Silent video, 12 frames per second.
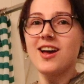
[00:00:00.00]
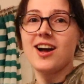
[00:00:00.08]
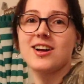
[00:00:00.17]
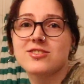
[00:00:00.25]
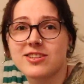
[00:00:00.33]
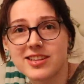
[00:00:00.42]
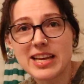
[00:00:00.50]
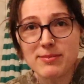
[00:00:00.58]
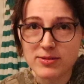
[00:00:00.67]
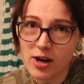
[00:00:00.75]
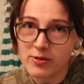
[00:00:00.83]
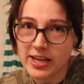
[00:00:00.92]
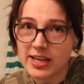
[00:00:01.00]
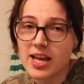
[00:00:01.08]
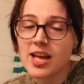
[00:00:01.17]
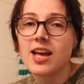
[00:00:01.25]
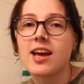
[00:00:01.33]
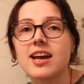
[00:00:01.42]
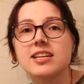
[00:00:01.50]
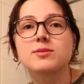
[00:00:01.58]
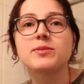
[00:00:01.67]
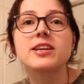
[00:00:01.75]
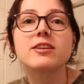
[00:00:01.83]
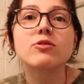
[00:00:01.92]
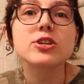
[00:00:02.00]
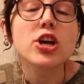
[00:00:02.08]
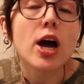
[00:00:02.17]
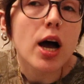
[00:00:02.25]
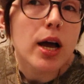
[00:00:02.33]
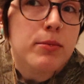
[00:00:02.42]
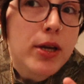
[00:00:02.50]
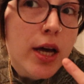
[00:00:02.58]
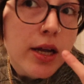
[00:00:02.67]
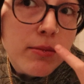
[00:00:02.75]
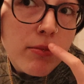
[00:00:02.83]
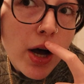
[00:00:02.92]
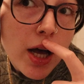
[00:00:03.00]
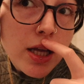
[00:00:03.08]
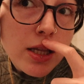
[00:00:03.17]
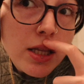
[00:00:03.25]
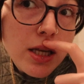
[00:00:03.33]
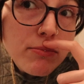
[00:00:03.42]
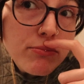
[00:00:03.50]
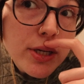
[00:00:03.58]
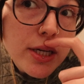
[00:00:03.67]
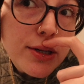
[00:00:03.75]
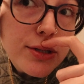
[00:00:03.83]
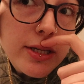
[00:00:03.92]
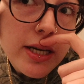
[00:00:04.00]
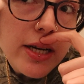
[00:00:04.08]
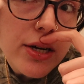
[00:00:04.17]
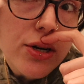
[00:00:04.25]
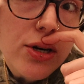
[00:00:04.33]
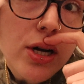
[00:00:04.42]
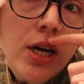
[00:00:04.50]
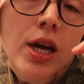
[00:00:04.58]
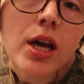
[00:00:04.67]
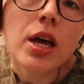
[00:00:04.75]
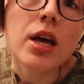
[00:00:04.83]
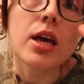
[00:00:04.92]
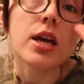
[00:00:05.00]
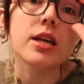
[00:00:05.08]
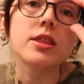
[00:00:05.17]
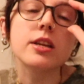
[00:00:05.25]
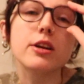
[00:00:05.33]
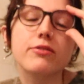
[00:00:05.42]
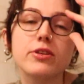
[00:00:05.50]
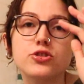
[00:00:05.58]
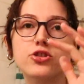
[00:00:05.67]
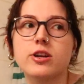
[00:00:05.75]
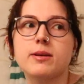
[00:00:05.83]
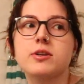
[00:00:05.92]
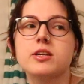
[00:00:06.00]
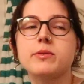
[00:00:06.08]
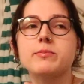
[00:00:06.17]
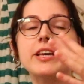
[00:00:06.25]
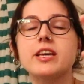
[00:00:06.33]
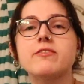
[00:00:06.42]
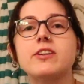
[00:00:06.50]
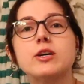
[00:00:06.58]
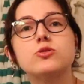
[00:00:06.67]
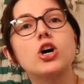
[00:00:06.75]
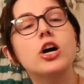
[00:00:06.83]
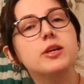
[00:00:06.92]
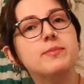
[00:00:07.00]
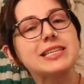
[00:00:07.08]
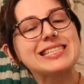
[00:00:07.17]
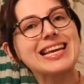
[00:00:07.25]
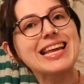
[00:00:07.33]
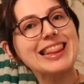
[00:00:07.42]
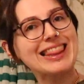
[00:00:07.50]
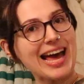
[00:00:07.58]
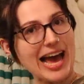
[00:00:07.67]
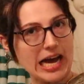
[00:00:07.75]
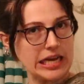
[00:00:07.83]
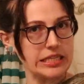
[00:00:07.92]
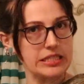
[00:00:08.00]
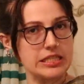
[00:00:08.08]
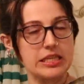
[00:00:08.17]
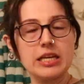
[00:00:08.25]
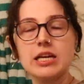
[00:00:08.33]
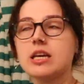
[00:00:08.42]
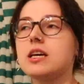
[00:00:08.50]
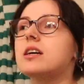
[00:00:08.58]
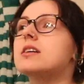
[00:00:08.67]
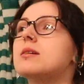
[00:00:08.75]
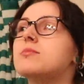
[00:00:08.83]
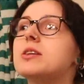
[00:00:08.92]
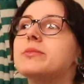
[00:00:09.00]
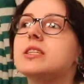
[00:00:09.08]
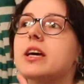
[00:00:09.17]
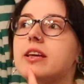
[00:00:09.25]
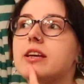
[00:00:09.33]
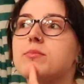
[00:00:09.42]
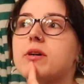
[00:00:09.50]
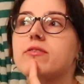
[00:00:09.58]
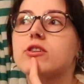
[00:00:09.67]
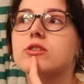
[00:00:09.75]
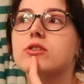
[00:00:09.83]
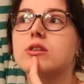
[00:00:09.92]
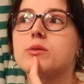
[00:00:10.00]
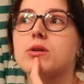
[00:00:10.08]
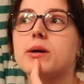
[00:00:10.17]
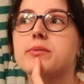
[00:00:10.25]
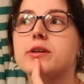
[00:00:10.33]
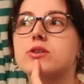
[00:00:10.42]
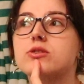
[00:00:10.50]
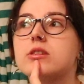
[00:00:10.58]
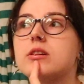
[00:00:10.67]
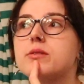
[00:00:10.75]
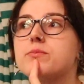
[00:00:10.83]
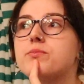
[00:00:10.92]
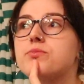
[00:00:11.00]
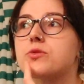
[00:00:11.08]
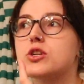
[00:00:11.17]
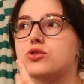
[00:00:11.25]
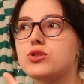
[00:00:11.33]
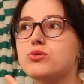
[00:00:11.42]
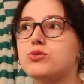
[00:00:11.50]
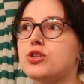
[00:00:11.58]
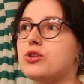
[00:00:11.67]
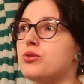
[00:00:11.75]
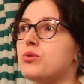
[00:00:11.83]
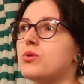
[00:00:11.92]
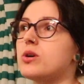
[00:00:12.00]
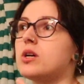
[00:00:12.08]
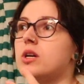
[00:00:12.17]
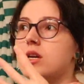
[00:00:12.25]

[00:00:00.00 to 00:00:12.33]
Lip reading: I just need to keep going. And speaking of which, I'm getting my lip pierced here in the near future, and I'm gonna be making a video documenting that. Because I'm gonna be taking out my vertical lip piercing due to